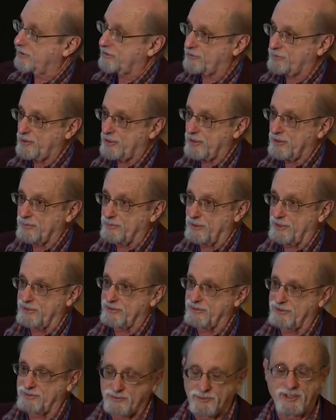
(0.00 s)
experiment.
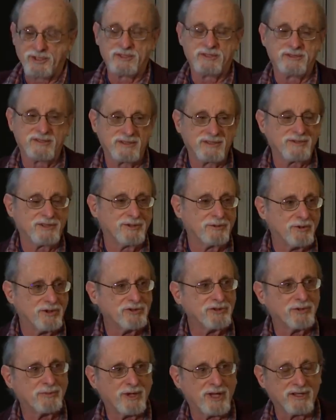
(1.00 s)
Well, it
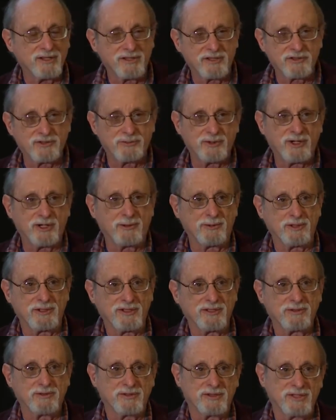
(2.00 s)
wasn't about an
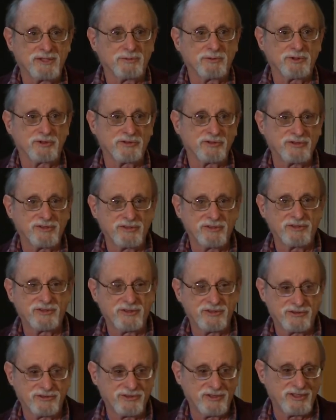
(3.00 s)
experiment.
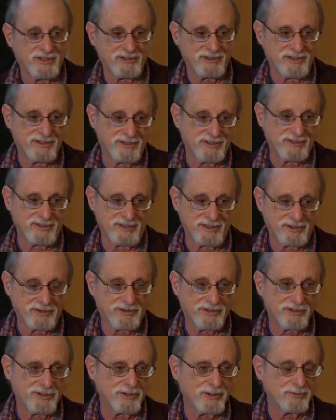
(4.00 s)
The
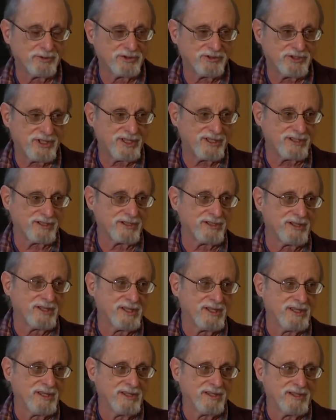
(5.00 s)
theorem stated
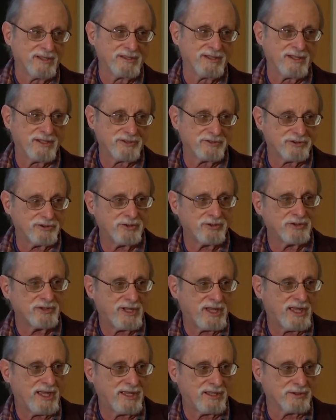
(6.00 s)
that at
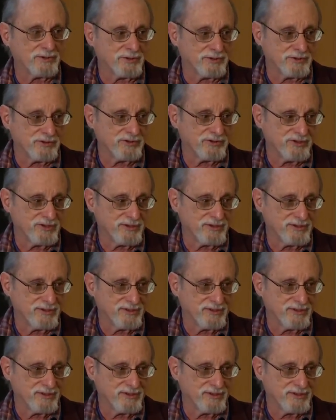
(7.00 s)
certain angles,